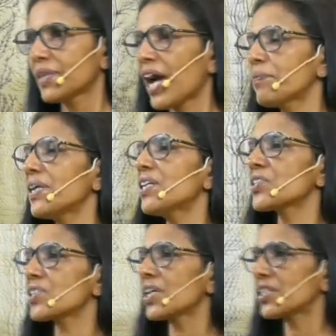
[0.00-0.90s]
I am
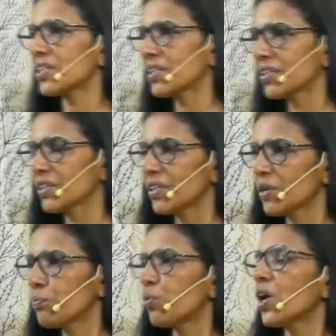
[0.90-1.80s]
innocent.
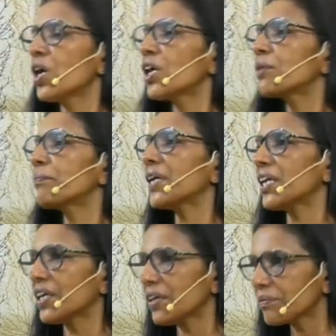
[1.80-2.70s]
Poor
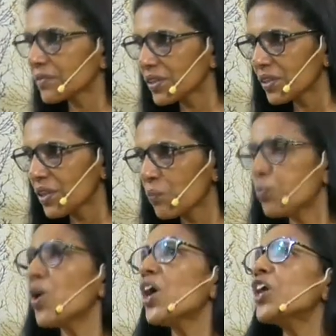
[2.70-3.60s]
me.
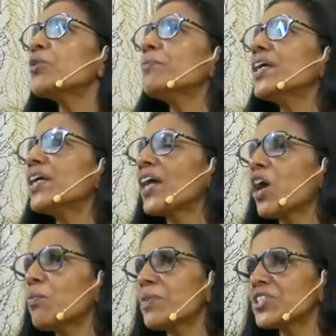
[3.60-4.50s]
Poor me.
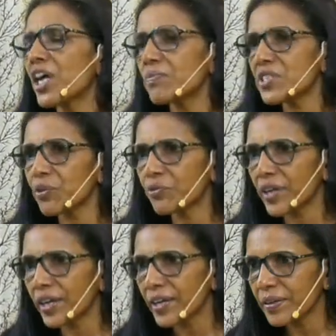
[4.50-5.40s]
How much I am
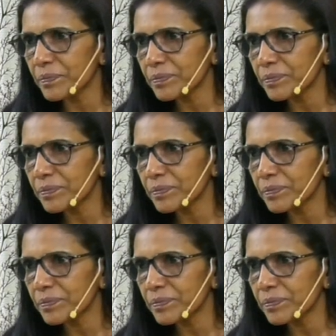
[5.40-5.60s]
suffering.